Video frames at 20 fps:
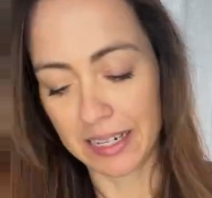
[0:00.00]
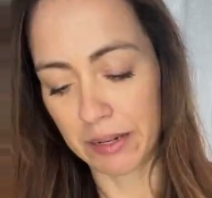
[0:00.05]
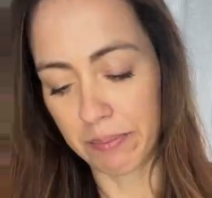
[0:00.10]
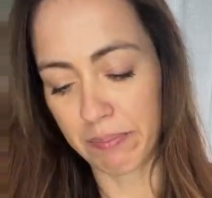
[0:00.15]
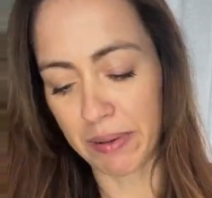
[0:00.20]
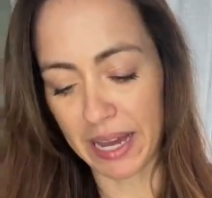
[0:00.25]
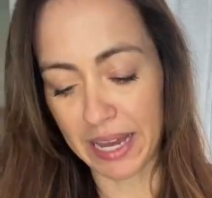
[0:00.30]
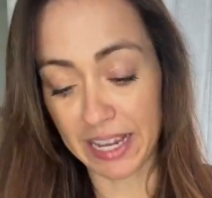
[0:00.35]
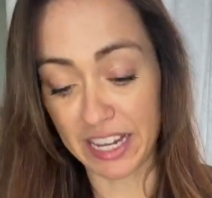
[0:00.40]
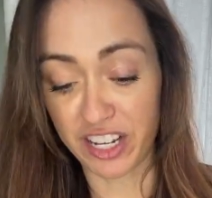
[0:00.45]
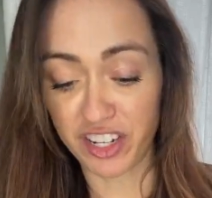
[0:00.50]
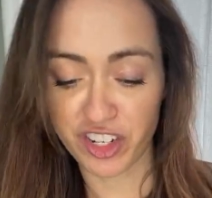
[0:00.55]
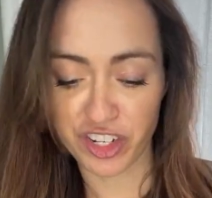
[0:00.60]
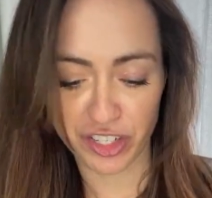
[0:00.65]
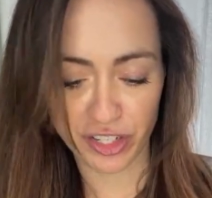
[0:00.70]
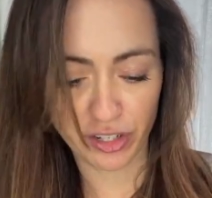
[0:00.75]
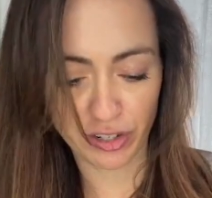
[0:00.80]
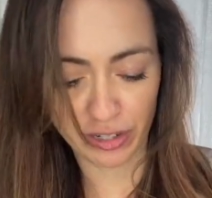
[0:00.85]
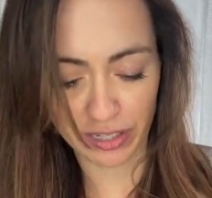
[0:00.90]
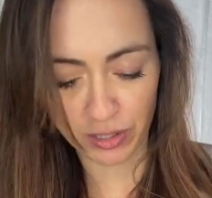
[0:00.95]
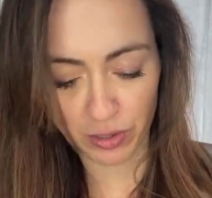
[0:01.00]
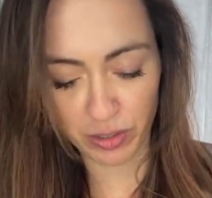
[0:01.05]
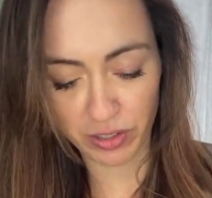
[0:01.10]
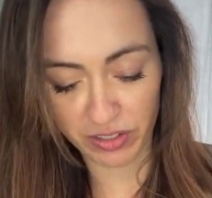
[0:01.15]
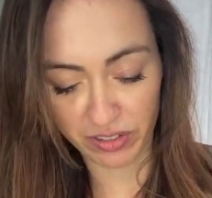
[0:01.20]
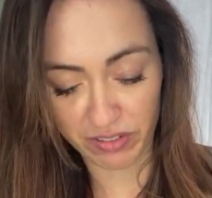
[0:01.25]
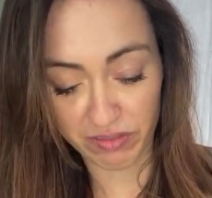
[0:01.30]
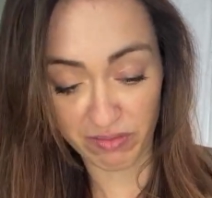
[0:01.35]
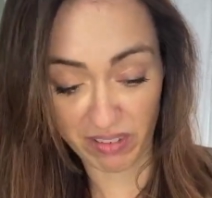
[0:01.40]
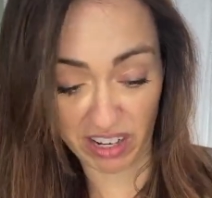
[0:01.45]
and beige, so I
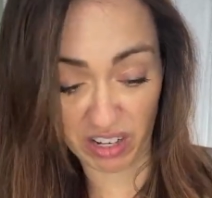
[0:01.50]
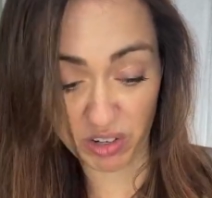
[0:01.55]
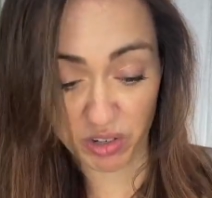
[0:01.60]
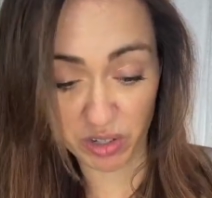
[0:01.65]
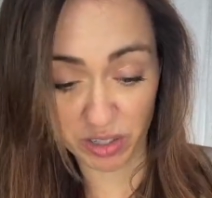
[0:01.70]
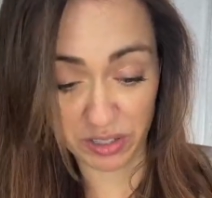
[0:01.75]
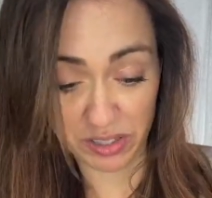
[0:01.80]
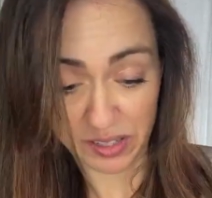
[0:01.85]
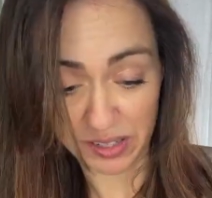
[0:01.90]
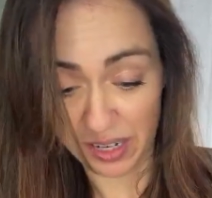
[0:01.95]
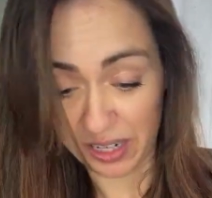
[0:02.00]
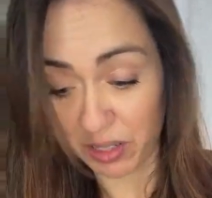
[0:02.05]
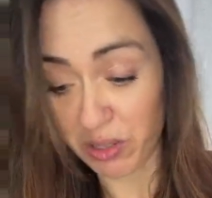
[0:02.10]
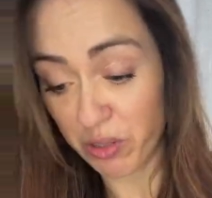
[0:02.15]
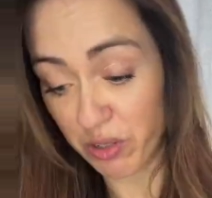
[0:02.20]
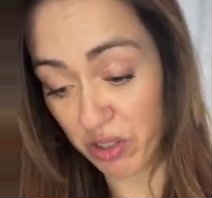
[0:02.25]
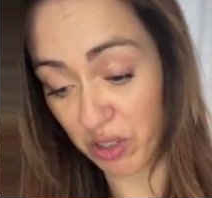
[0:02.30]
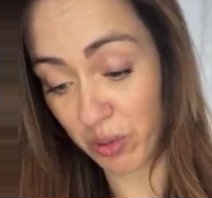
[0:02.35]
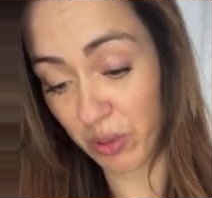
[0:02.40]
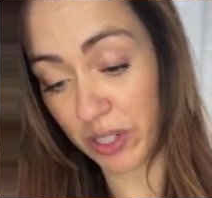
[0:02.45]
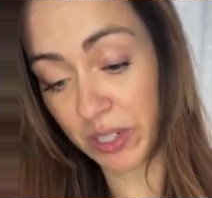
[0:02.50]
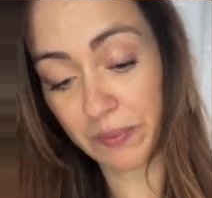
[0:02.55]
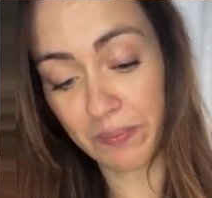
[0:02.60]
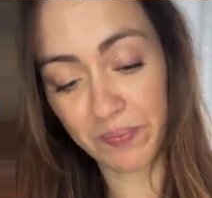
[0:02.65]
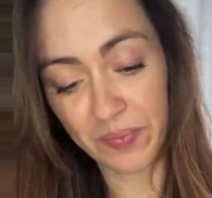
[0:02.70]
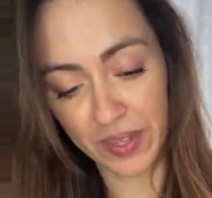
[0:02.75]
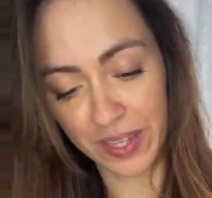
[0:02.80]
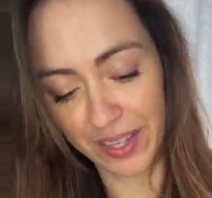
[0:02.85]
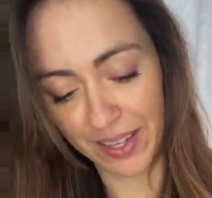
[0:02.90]
could do it.